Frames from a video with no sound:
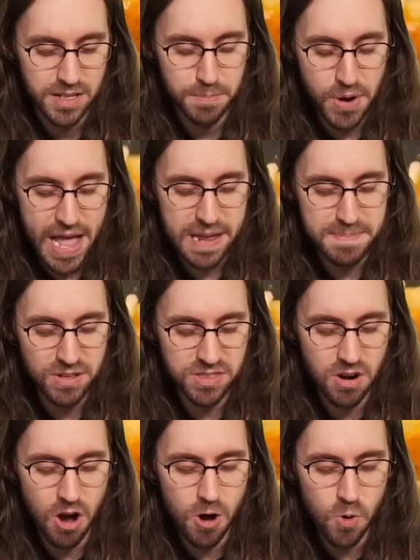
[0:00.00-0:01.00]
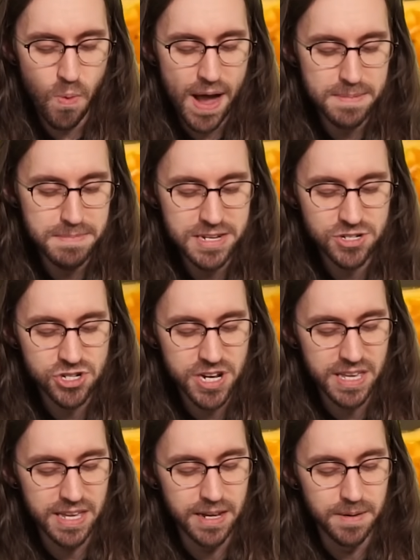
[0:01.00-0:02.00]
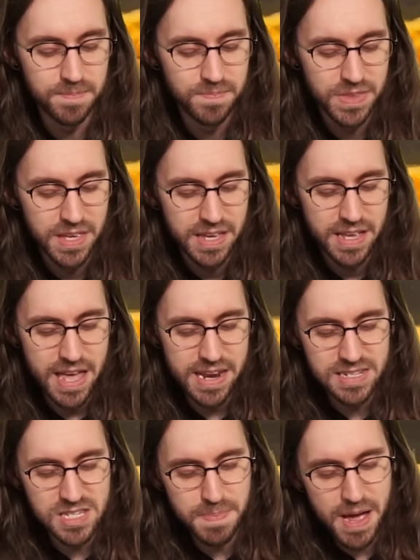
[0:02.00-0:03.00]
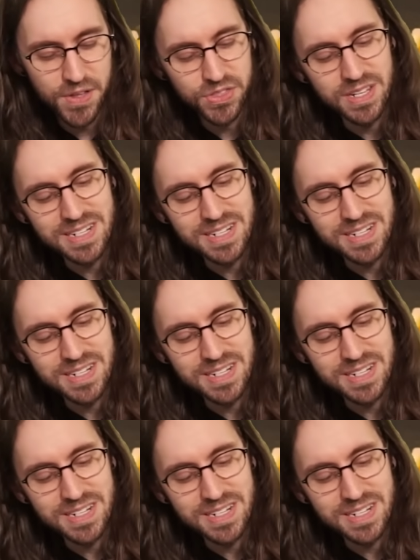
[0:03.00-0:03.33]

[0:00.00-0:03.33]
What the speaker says: They're bragging about their all white meat chicken, and it's about the